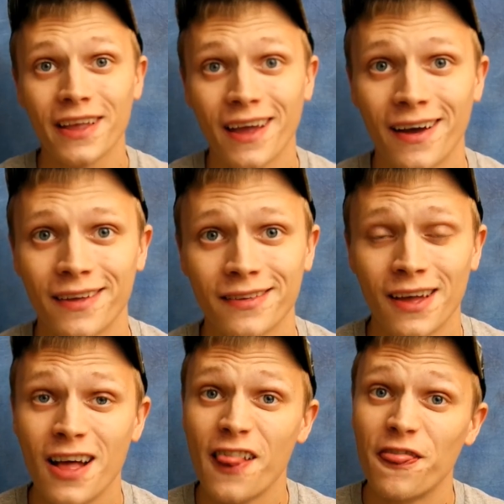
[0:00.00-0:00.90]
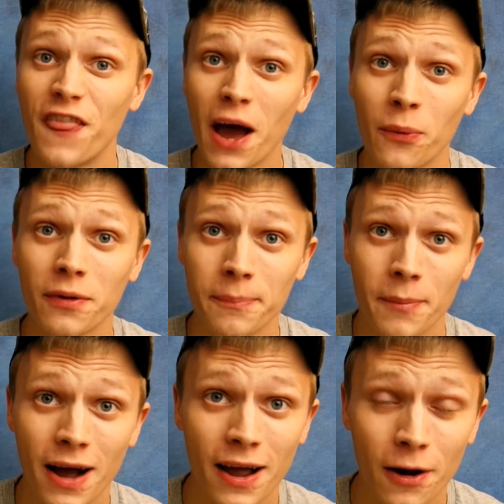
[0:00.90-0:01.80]
Guys, that was
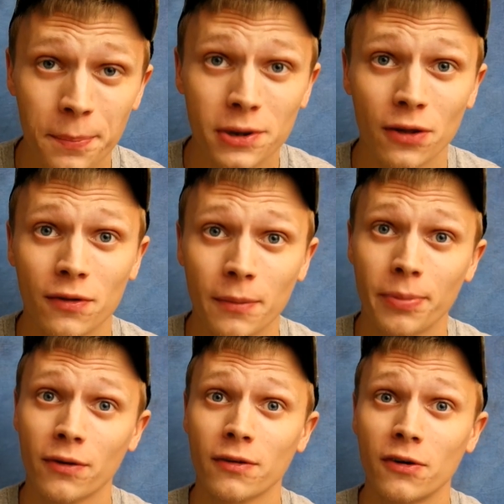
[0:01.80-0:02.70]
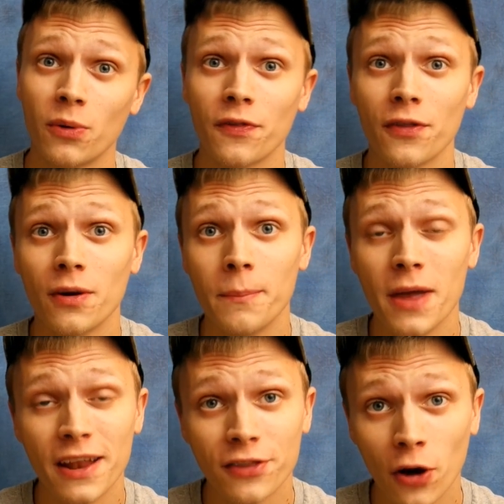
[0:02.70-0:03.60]
my up close and personal with the
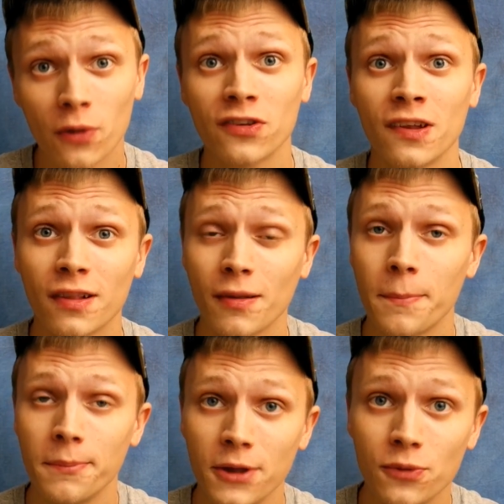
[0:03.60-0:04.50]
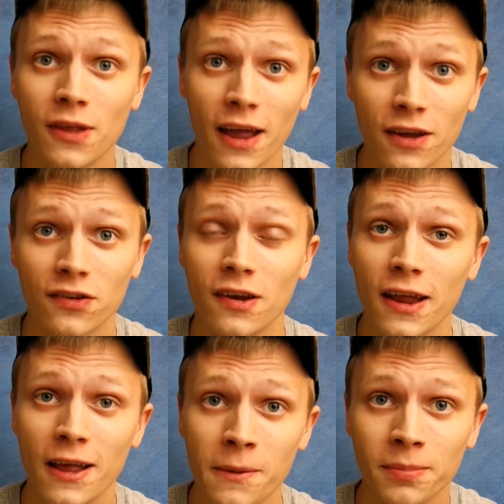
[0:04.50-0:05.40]
Indulgence Mutation
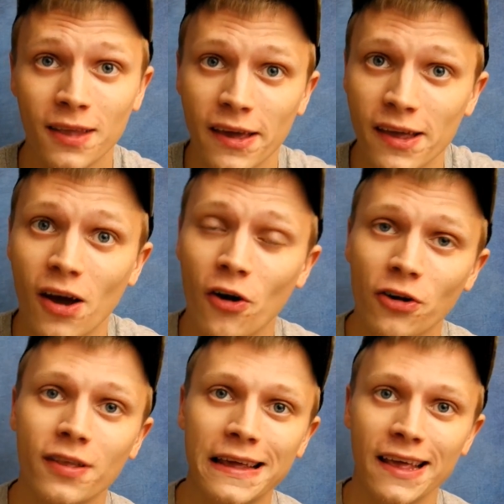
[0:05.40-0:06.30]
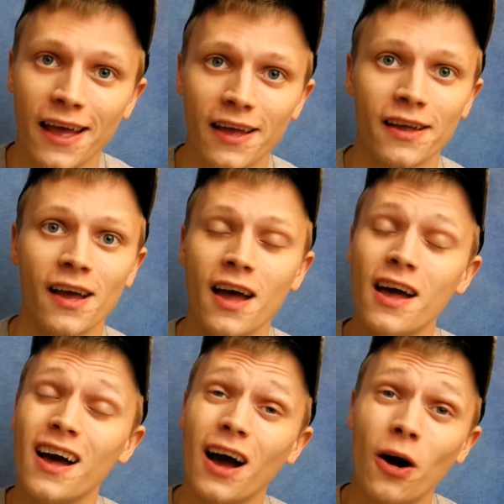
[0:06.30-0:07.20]
MTRTA.
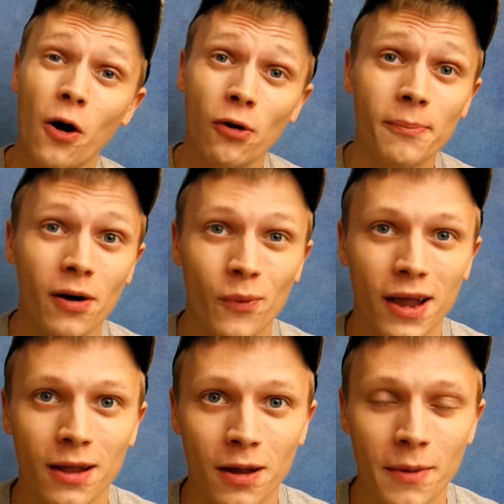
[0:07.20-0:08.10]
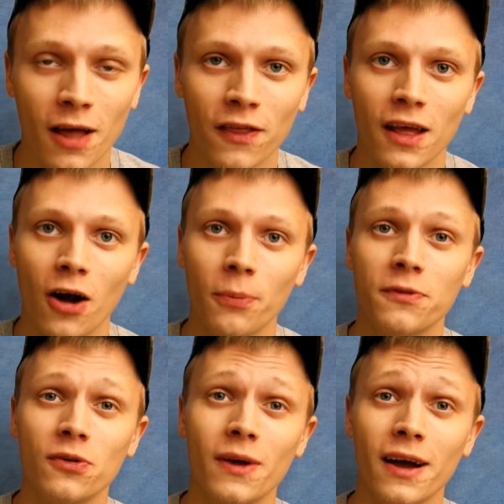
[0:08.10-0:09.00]
I hope my wicking method
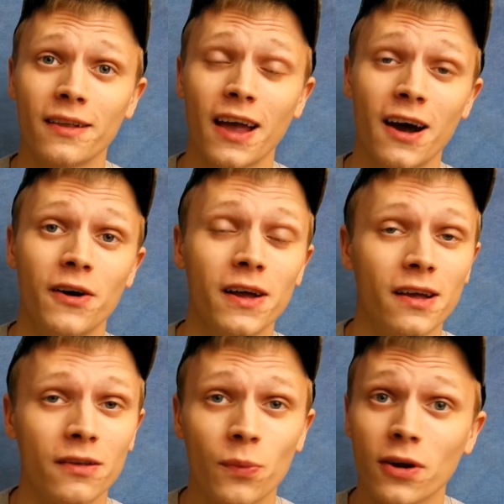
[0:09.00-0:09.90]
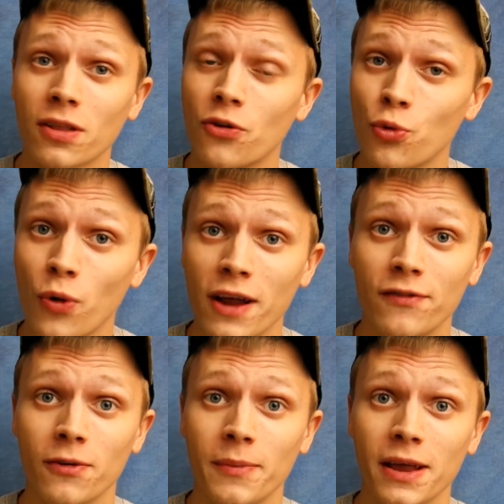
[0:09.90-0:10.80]
helps you guys out. It has worked great
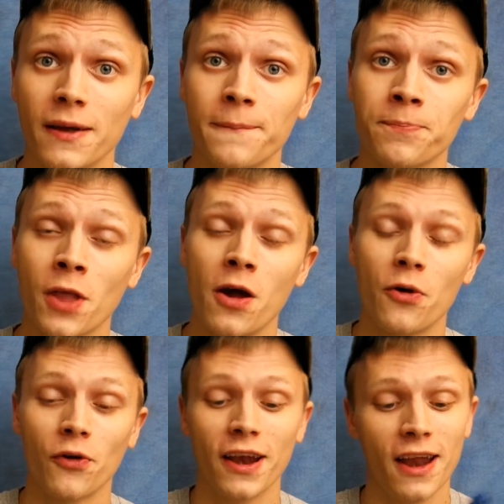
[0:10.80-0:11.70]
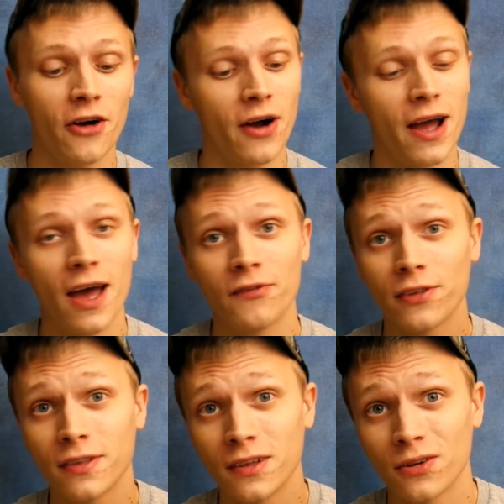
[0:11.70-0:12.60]
for me. Right now I have it
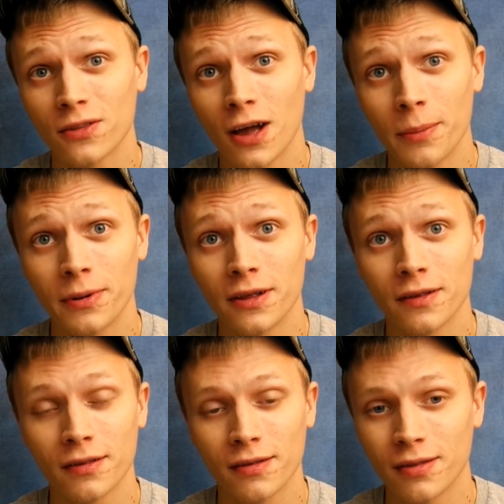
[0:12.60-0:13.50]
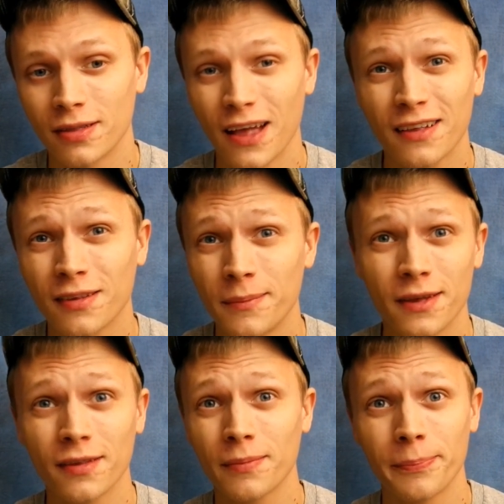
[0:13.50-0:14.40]
sitting on top of this
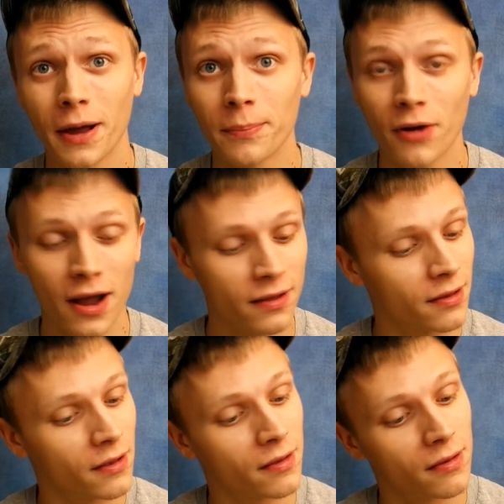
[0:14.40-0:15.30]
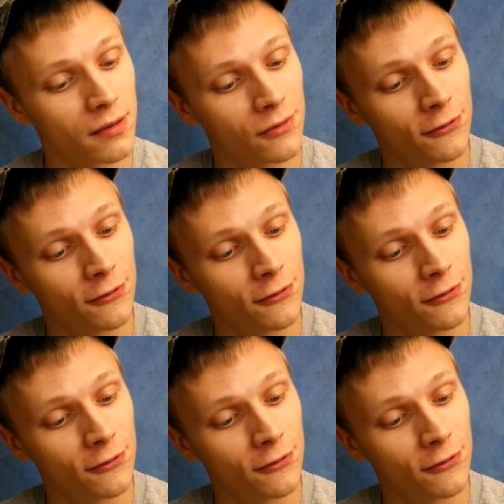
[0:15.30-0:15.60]
Decimus by Praxis.